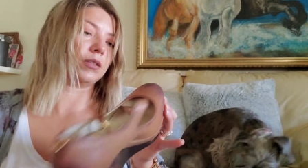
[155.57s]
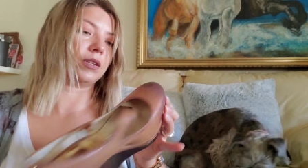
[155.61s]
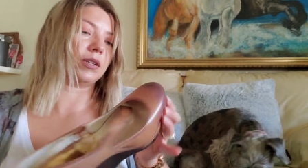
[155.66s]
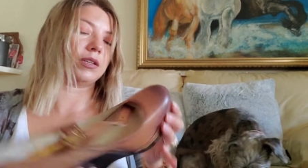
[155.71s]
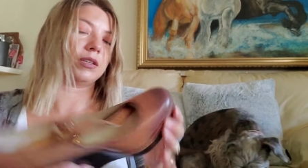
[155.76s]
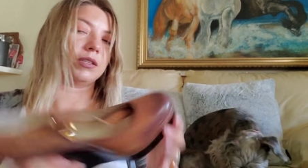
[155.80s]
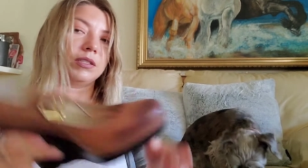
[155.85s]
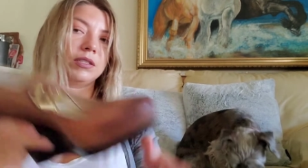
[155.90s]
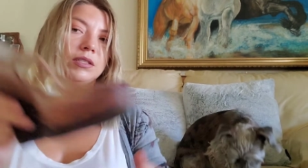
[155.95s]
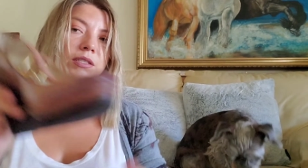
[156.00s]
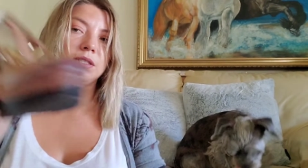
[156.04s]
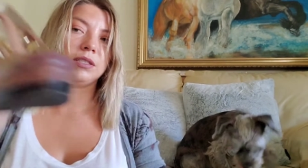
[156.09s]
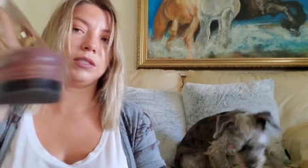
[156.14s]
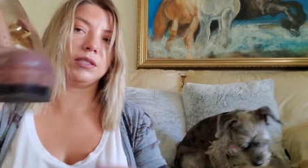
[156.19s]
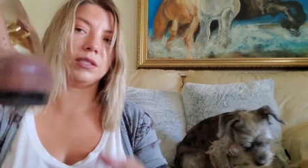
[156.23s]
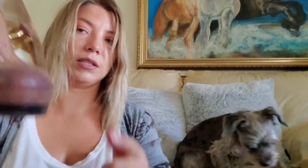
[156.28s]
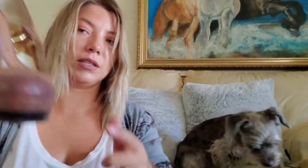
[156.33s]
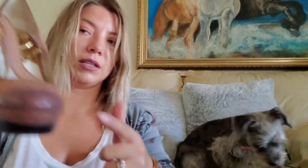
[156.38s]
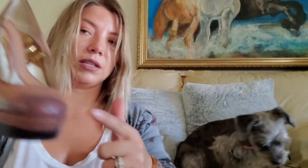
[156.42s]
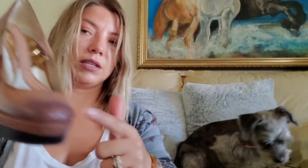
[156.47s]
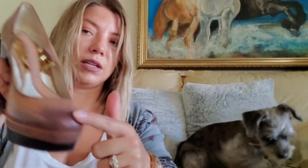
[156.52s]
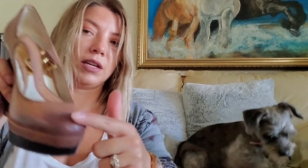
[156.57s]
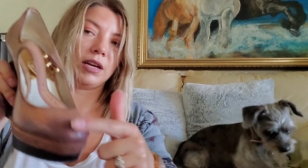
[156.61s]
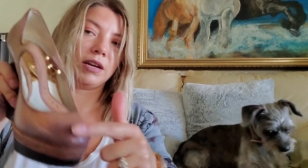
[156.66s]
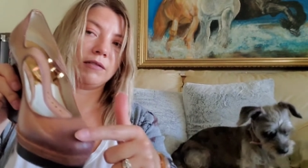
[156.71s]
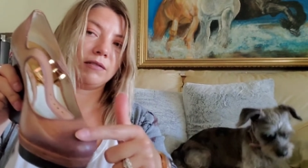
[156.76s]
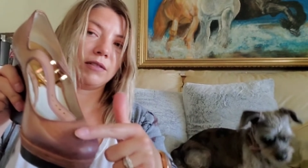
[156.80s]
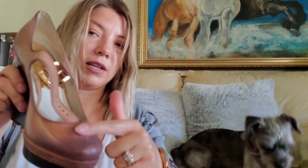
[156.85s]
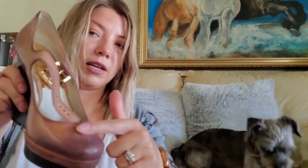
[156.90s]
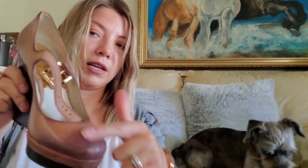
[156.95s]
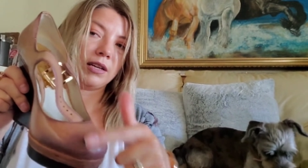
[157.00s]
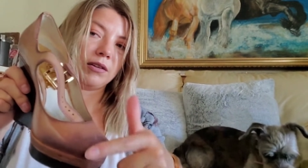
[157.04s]
they're in season and they
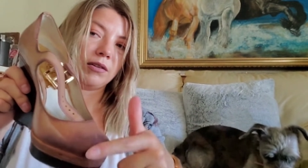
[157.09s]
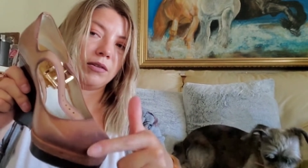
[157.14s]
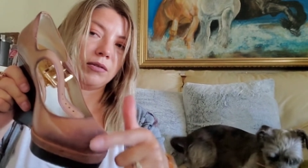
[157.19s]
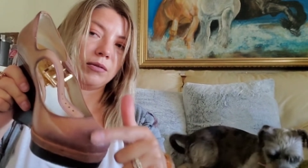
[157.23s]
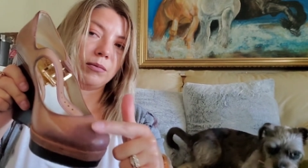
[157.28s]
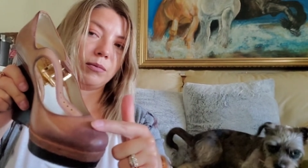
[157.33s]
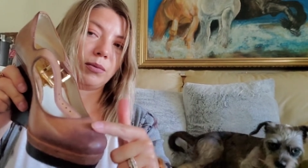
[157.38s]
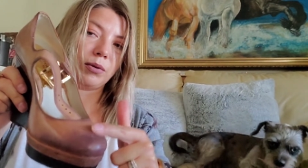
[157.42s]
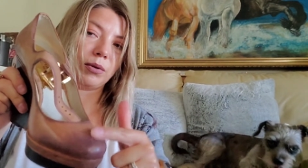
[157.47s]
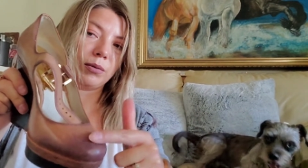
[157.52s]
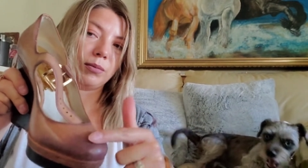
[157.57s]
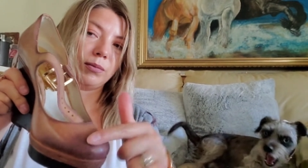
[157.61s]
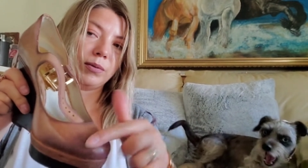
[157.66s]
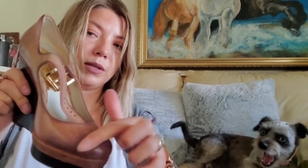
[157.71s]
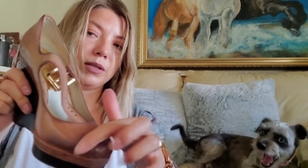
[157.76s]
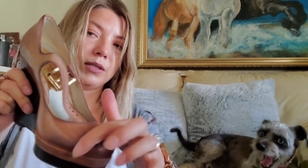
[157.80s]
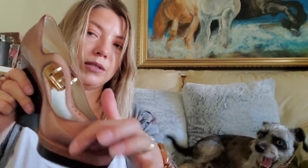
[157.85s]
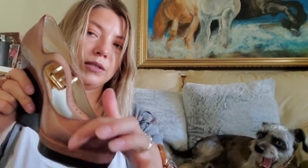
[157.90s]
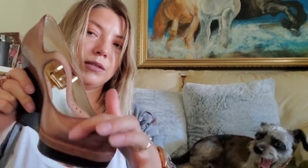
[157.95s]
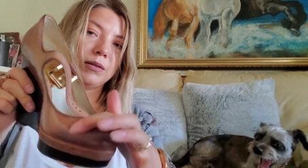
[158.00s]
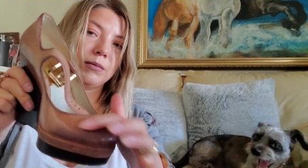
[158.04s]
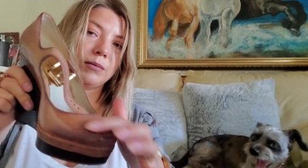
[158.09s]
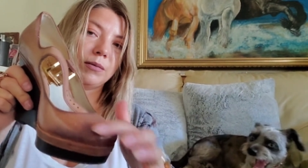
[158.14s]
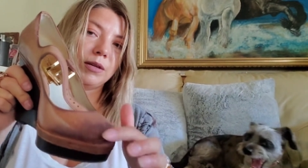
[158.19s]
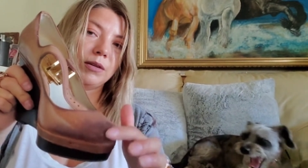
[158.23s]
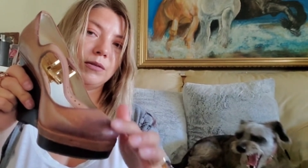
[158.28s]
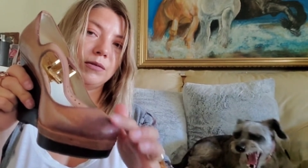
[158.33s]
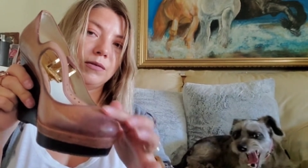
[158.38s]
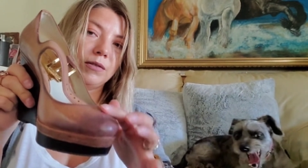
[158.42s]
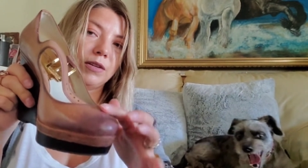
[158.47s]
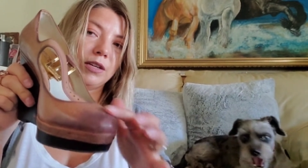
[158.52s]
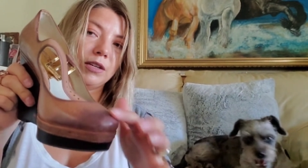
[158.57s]
have like on purpose
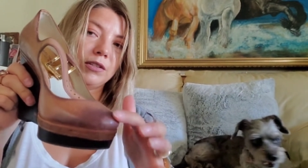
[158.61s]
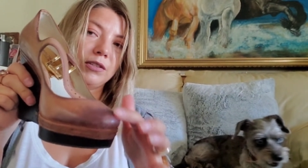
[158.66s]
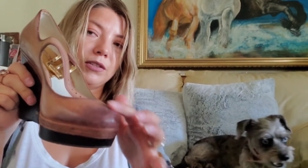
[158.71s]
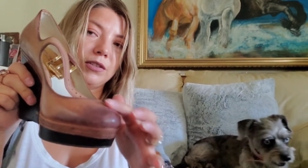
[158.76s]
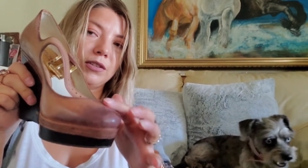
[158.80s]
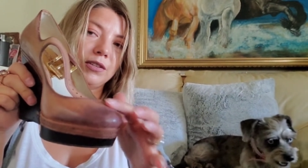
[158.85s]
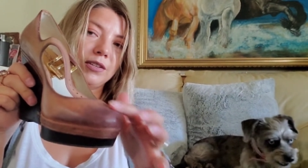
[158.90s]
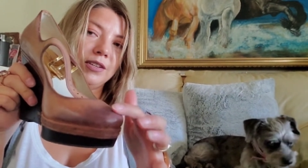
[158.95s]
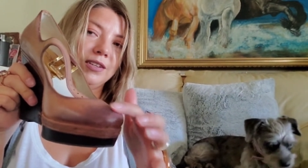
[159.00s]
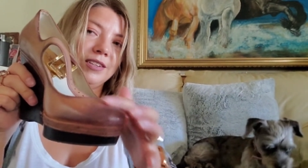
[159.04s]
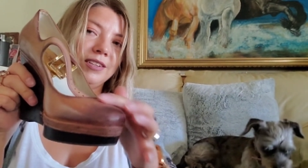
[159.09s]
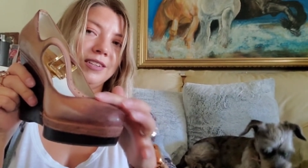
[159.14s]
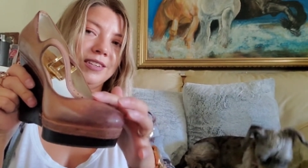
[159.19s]
manufacture.